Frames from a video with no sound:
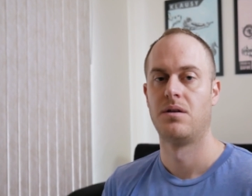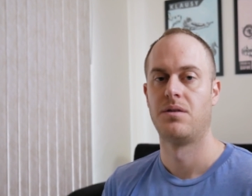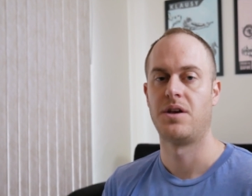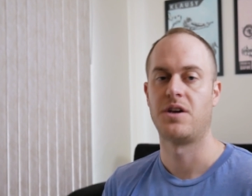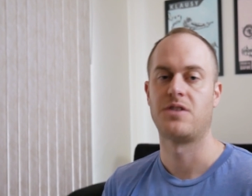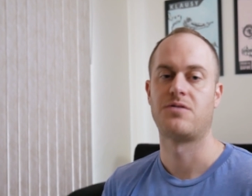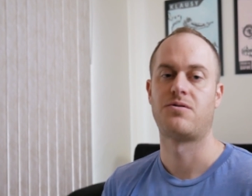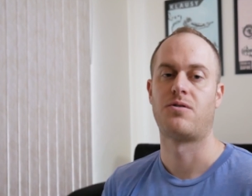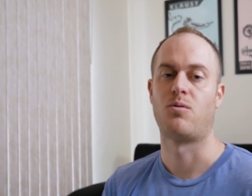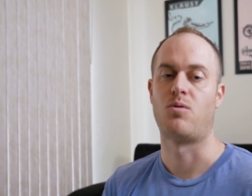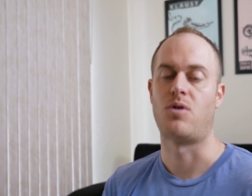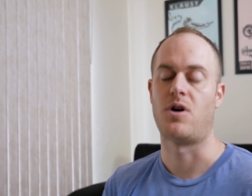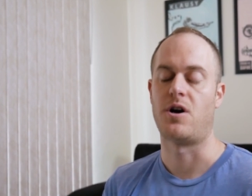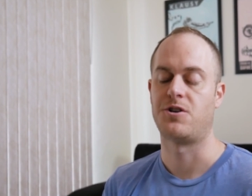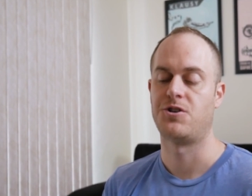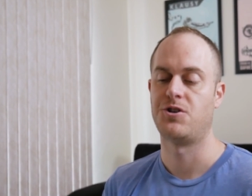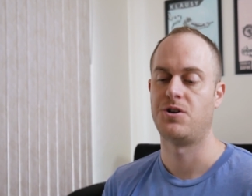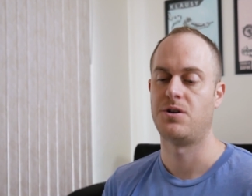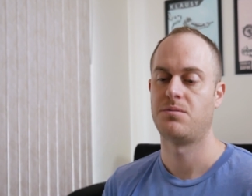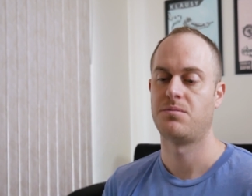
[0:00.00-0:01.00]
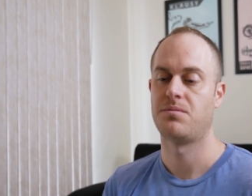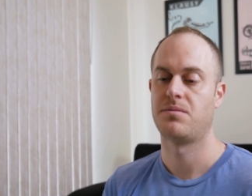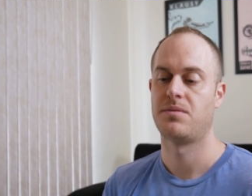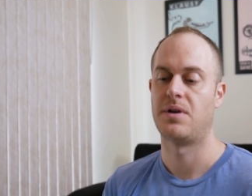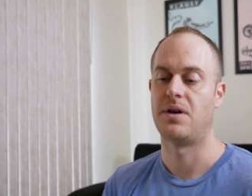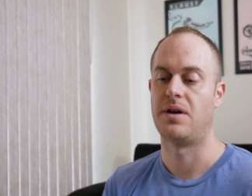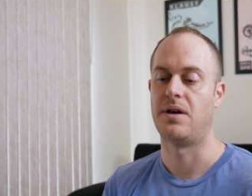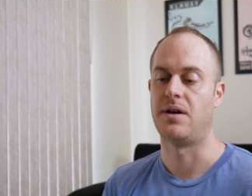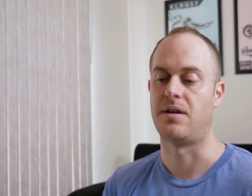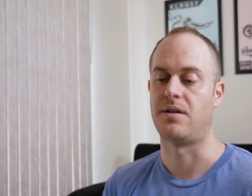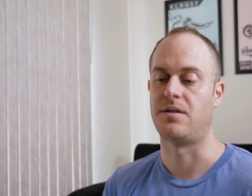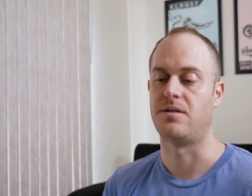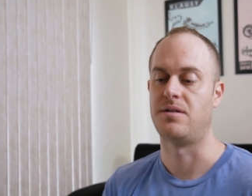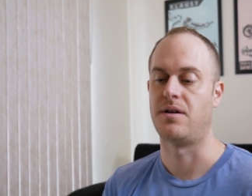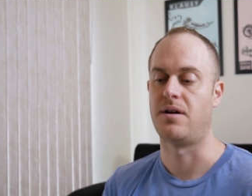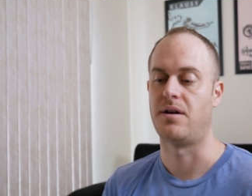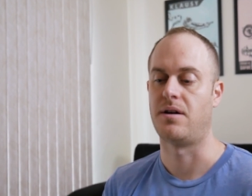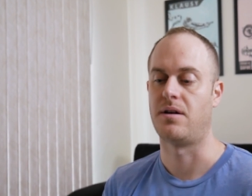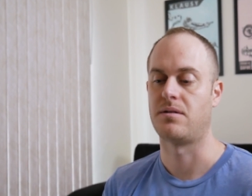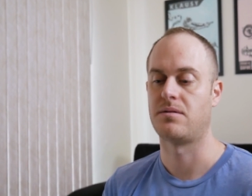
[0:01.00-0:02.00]
Thanks for watching. And
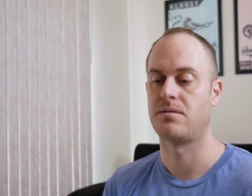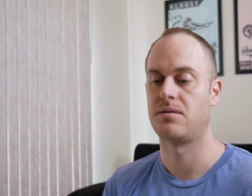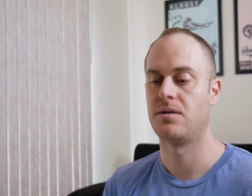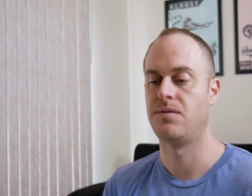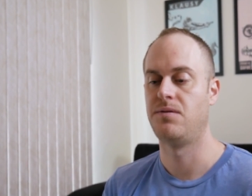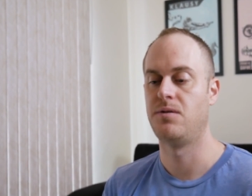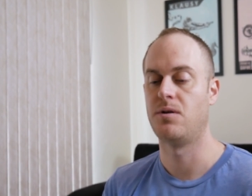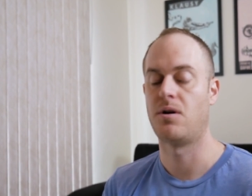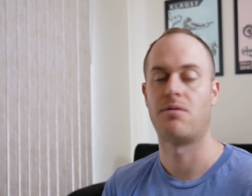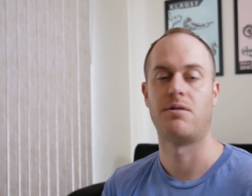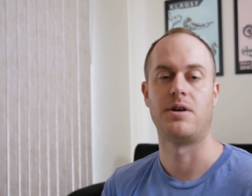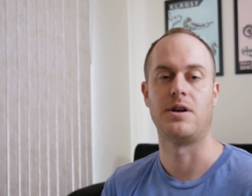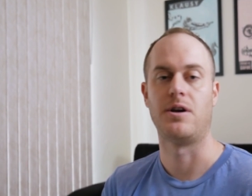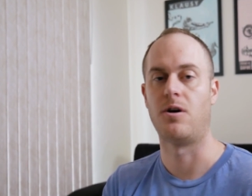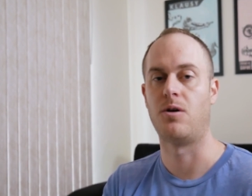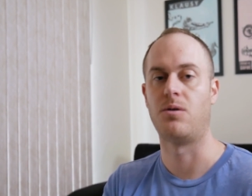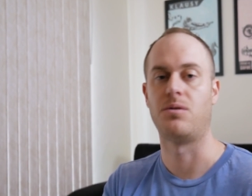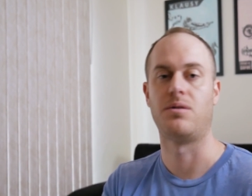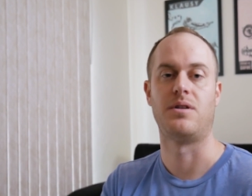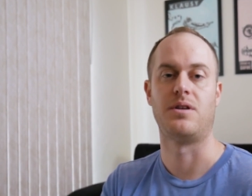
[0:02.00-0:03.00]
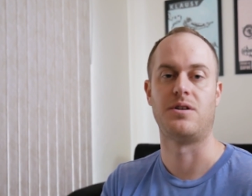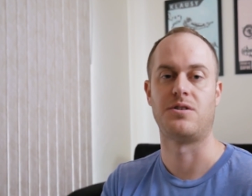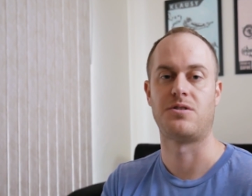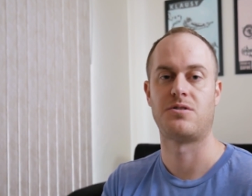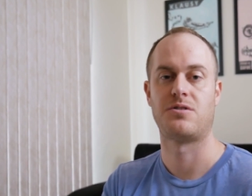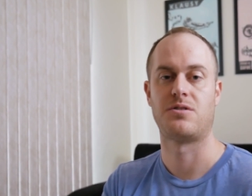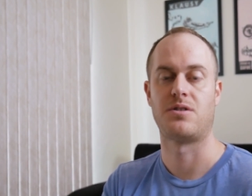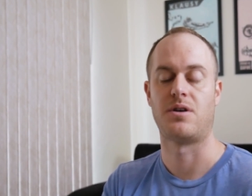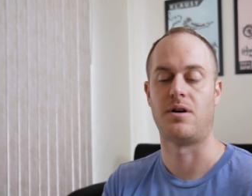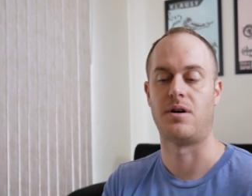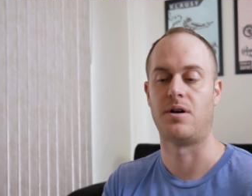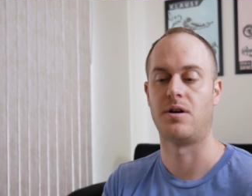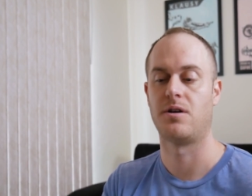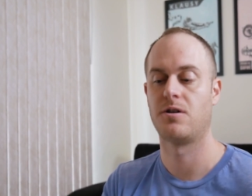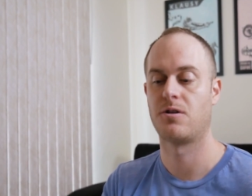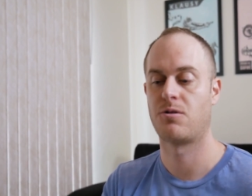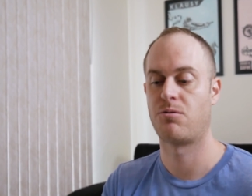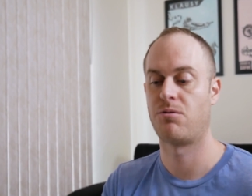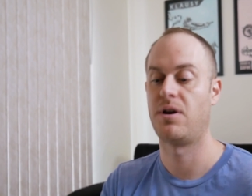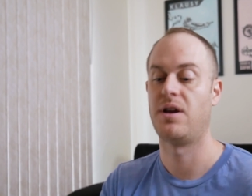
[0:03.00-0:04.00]
uh, if you already own this uh,
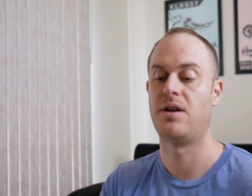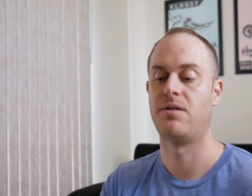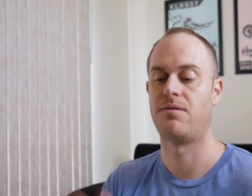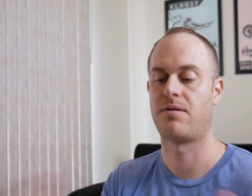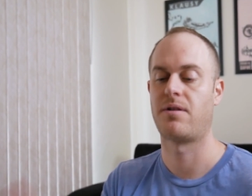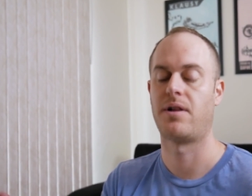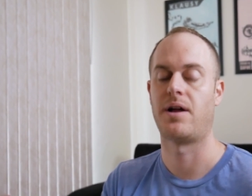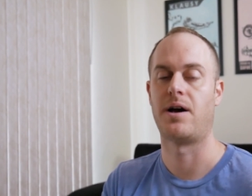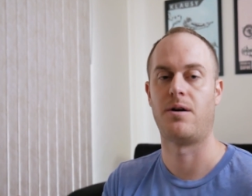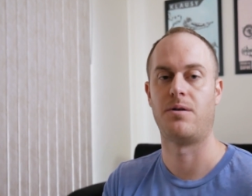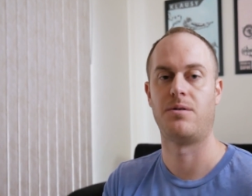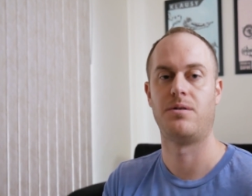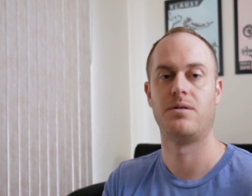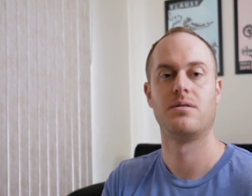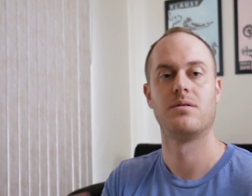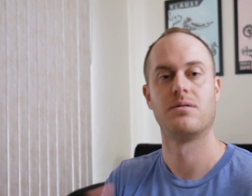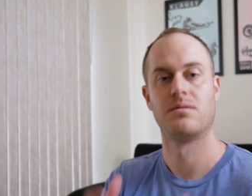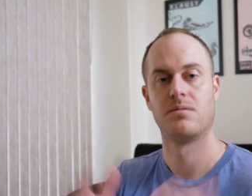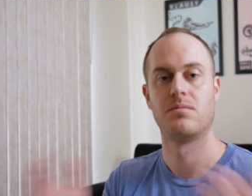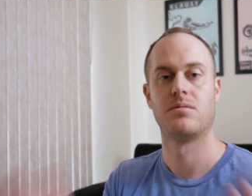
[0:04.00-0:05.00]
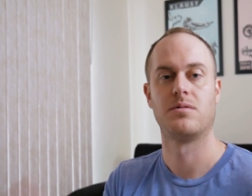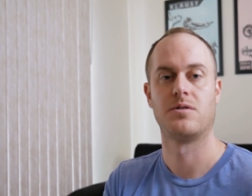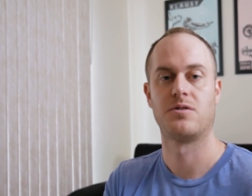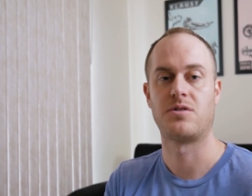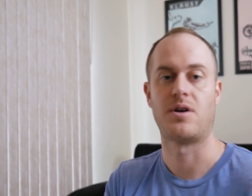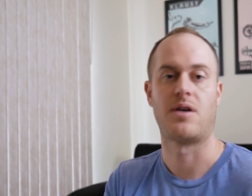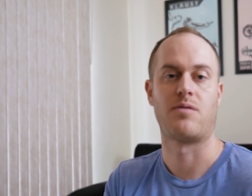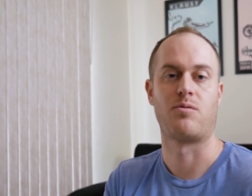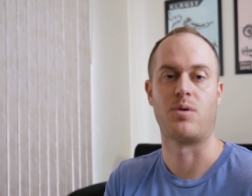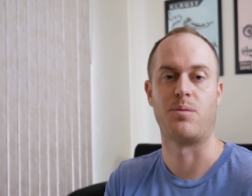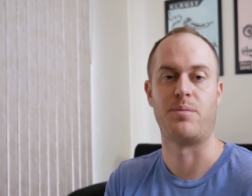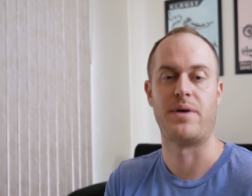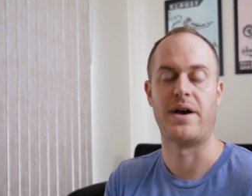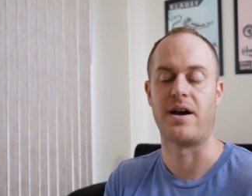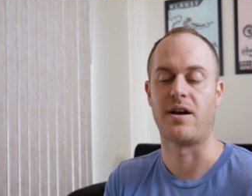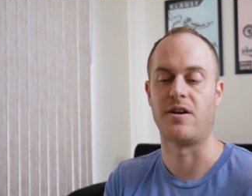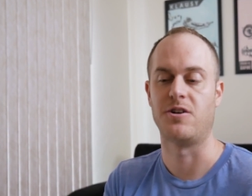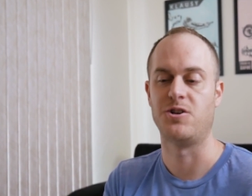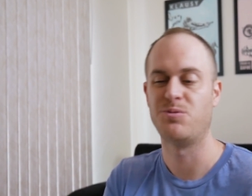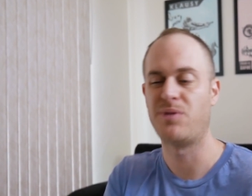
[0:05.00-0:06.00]
Creative Cloud software
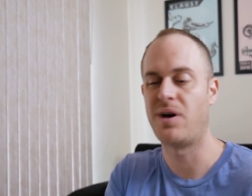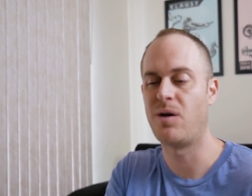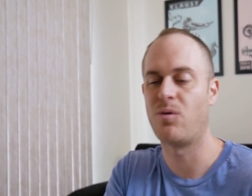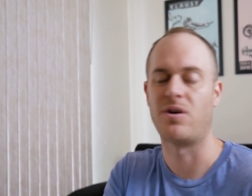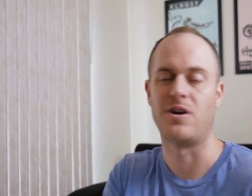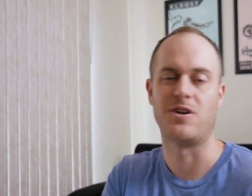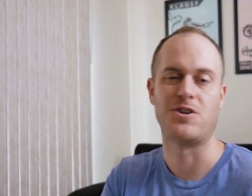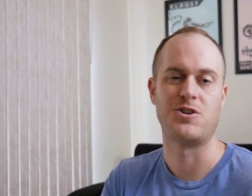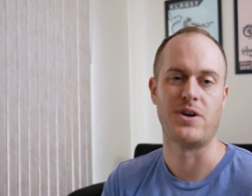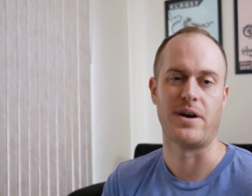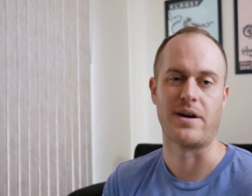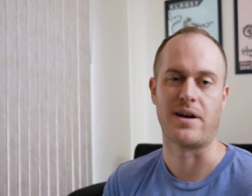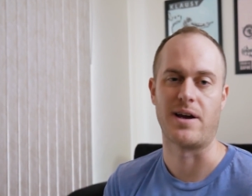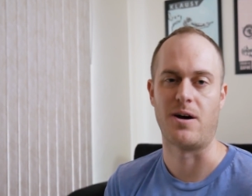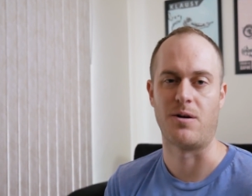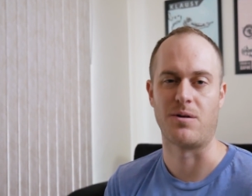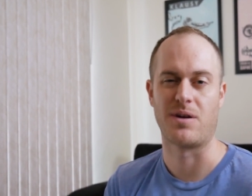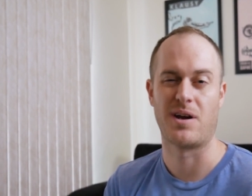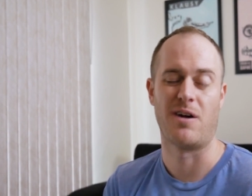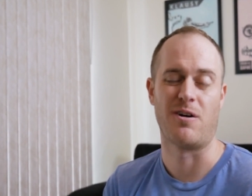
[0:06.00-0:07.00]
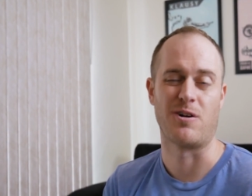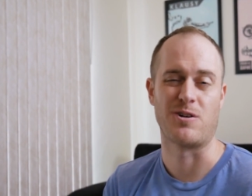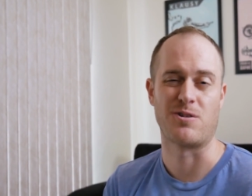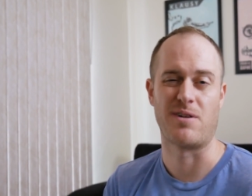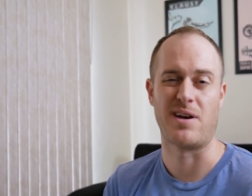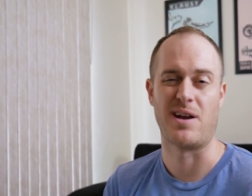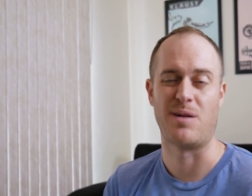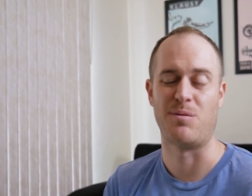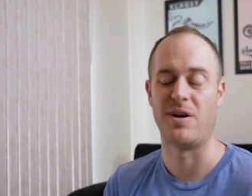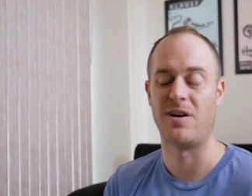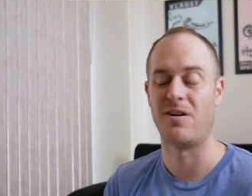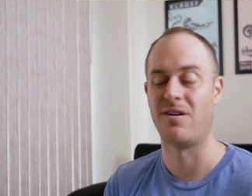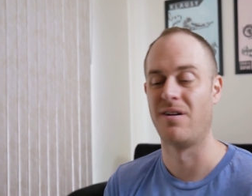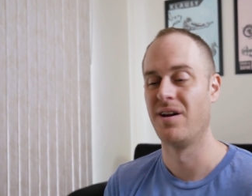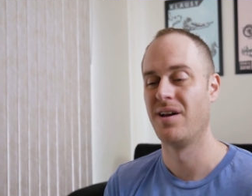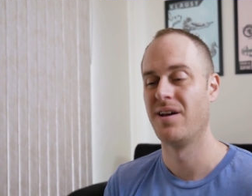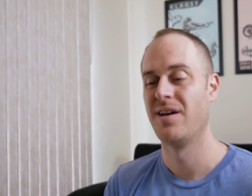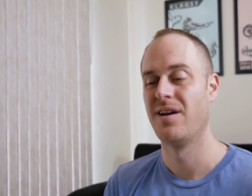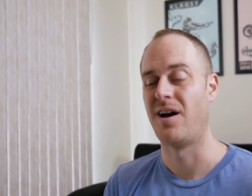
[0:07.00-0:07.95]
package, you might want to check out Character Animator.